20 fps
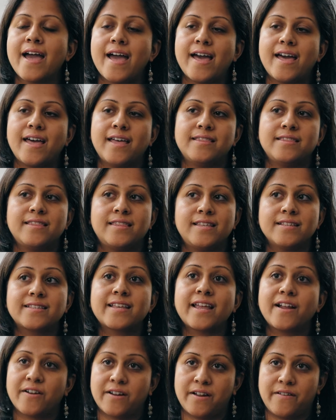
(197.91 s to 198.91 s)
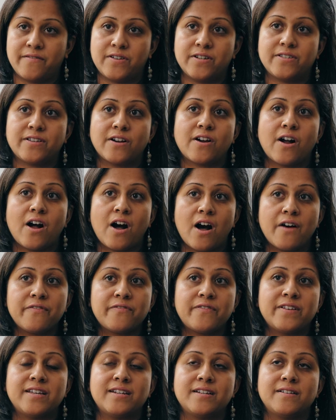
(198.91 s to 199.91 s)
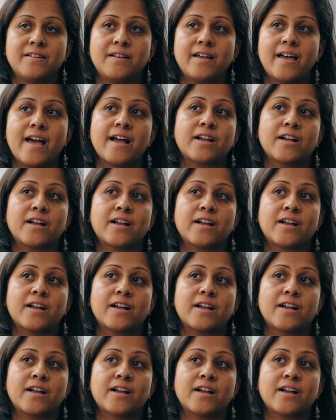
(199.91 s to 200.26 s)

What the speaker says: And these caregivers are often